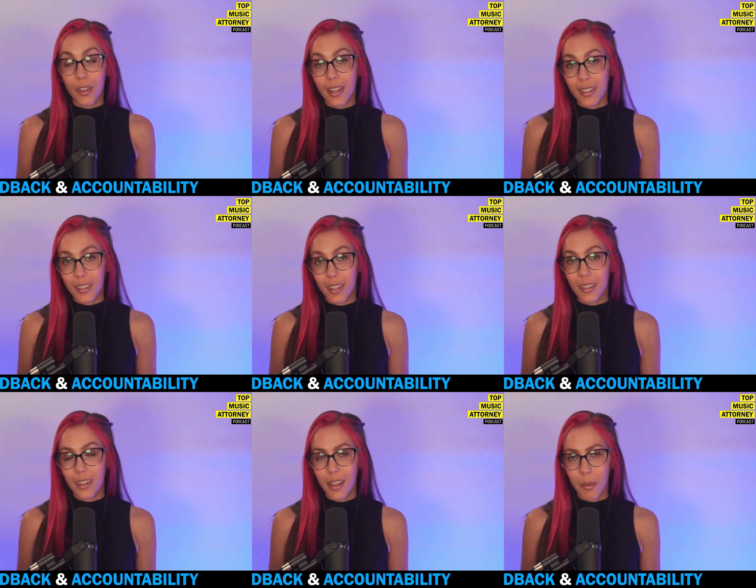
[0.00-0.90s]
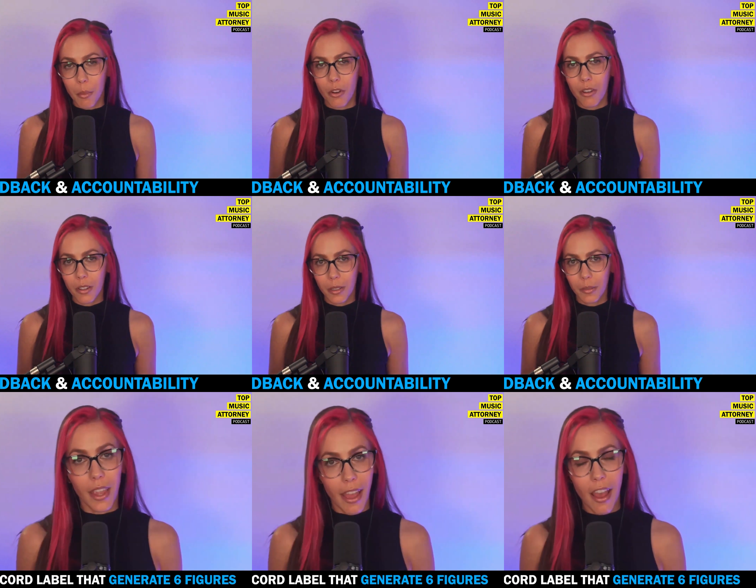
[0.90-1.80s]
to that 60-day mark,
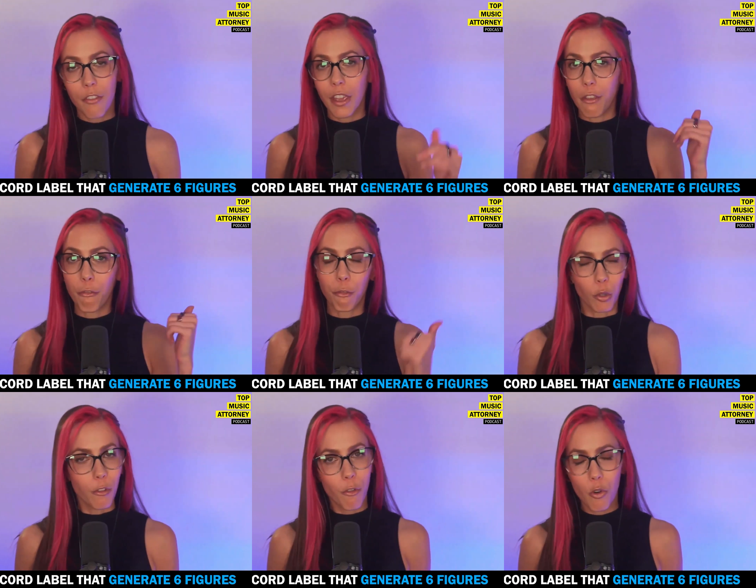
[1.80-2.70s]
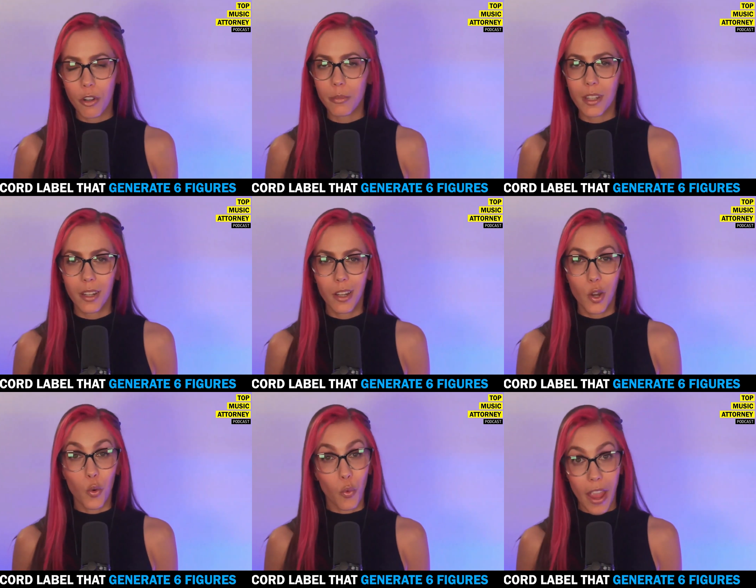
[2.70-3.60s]
they have a fully formed
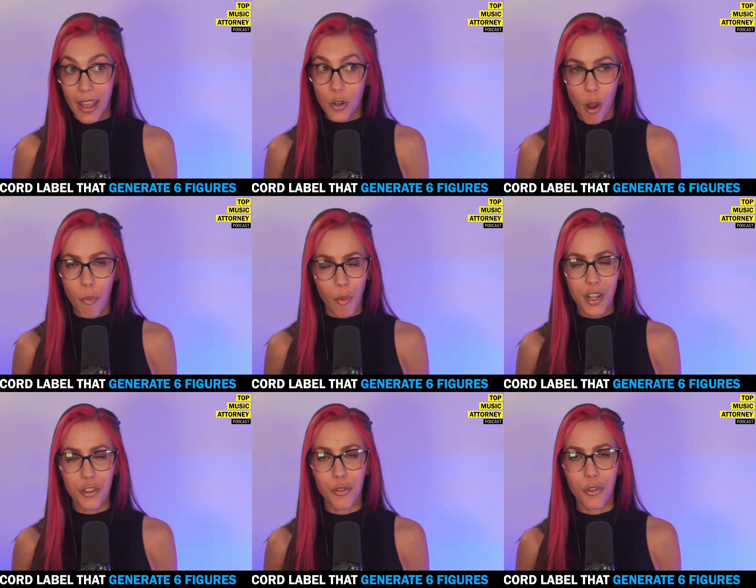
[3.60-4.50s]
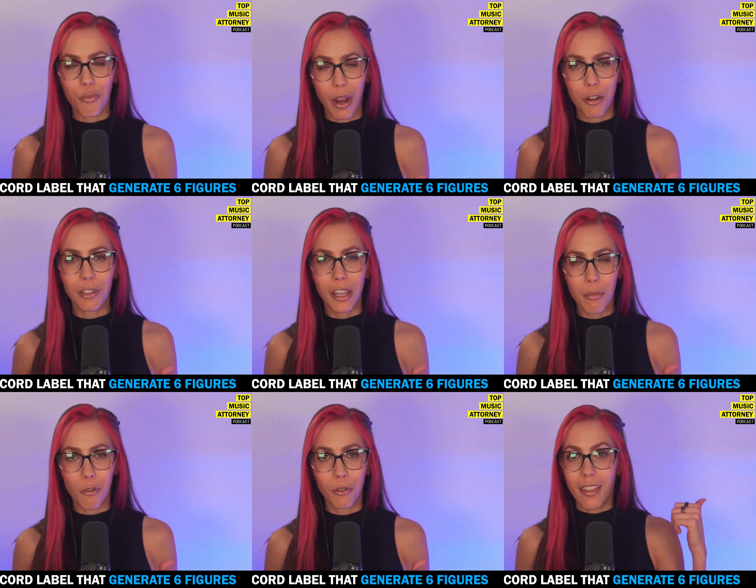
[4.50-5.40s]
and operational record
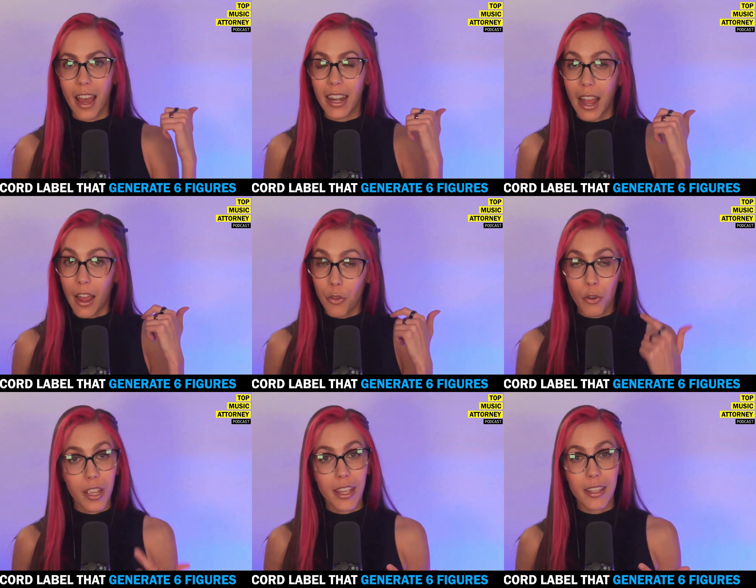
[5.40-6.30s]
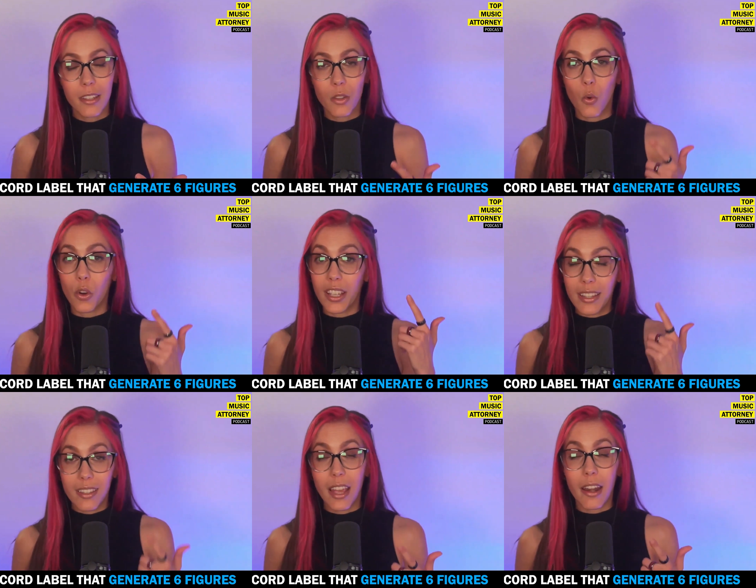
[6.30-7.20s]
label that either is or
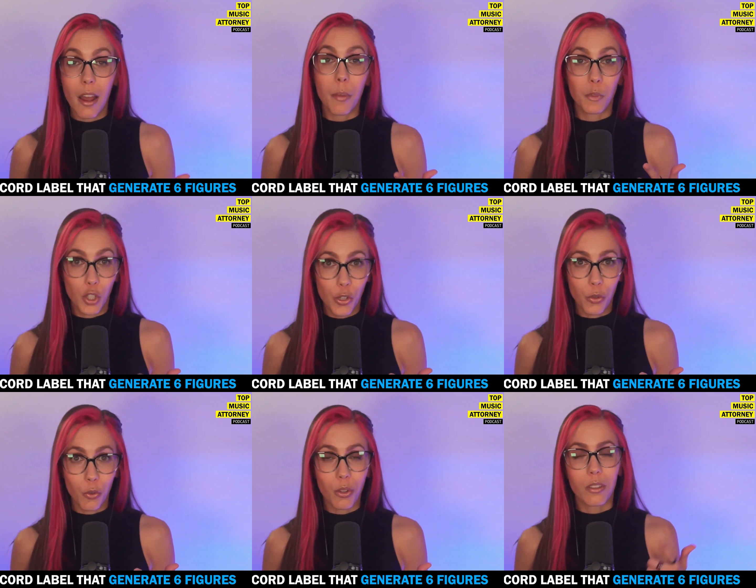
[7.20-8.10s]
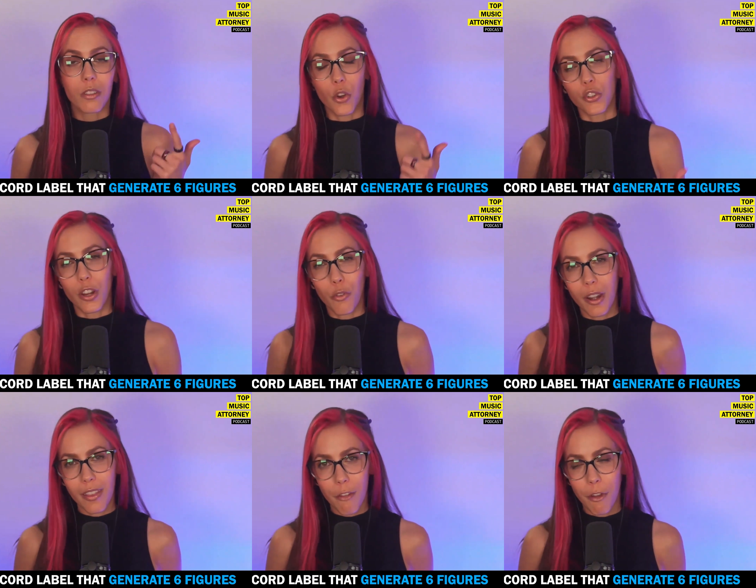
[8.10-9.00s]
is set up to start
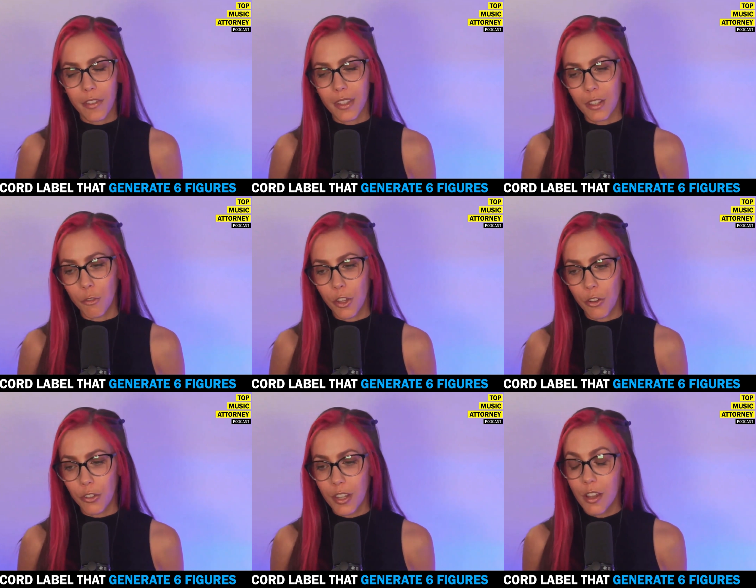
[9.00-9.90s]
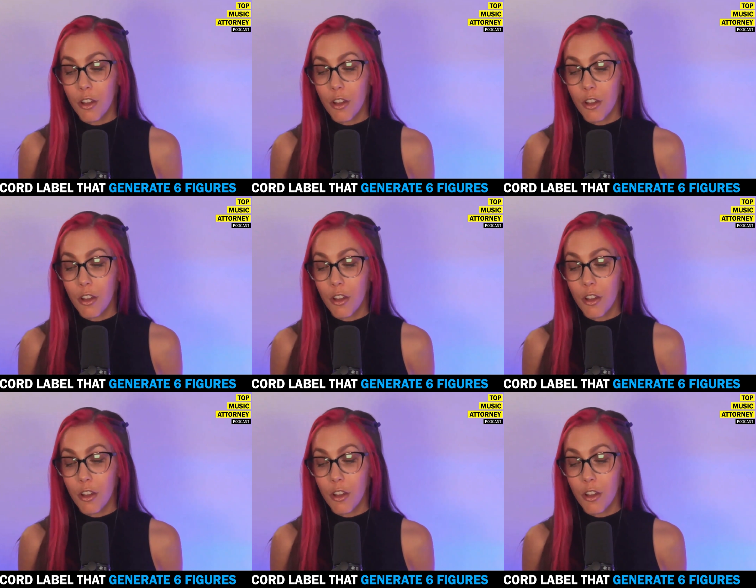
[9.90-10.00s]
generating that 5 to 6 figures